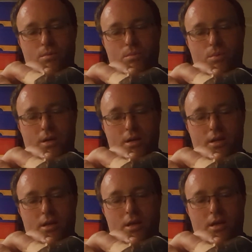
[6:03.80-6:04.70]
one
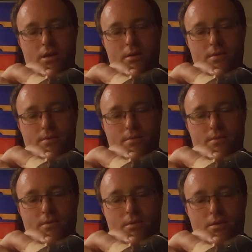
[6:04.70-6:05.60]
again,
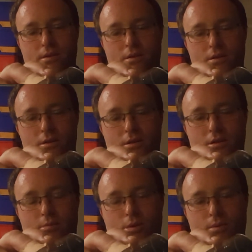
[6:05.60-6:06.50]

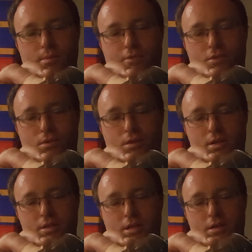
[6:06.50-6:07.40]
I'm hoping for good
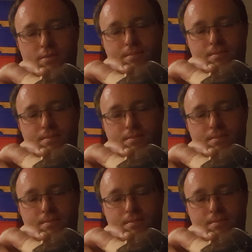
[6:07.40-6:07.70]
things here.